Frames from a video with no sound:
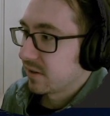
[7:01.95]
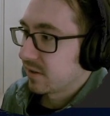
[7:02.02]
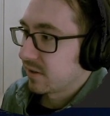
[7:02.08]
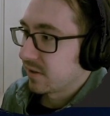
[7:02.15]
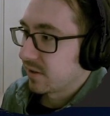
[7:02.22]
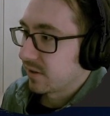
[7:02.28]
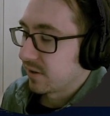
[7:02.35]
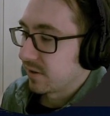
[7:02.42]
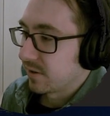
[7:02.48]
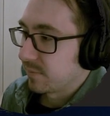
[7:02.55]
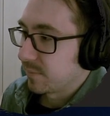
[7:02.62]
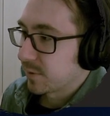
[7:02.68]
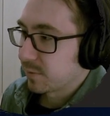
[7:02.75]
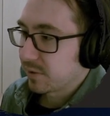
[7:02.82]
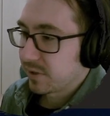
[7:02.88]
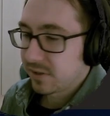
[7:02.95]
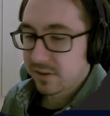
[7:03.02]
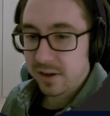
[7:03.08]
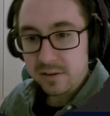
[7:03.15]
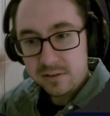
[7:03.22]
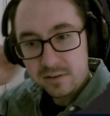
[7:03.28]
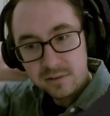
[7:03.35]
the Green
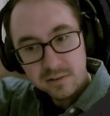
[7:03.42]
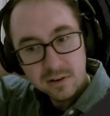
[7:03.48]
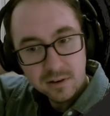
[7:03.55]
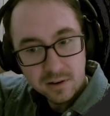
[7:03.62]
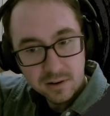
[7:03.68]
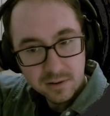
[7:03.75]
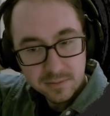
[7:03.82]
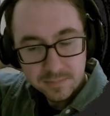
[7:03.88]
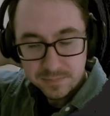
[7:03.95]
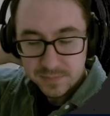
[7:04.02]
Titan card.